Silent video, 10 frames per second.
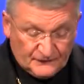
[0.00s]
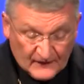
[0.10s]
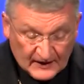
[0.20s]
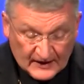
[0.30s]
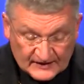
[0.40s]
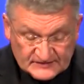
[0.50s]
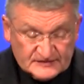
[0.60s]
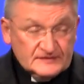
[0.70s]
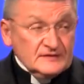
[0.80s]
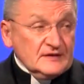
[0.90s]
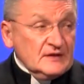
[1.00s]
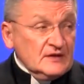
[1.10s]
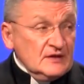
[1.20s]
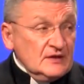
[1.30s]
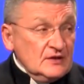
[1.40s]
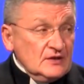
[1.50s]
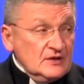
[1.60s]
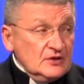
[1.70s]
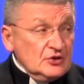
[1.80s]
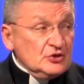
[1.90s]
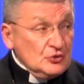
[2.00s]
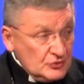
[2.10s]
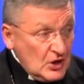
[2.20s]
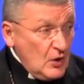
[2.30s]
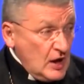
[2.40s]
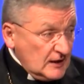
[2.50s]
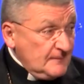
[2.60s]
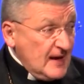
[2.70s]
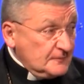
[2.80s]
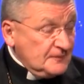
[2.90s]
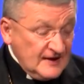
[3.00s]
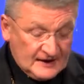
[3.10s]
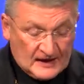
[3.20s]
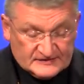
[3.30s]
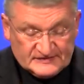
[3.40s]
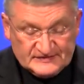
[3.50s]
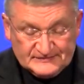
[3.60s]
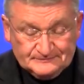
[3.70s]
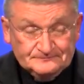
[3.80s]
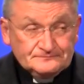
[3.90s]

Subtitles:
funnies, you know all about Peanuts.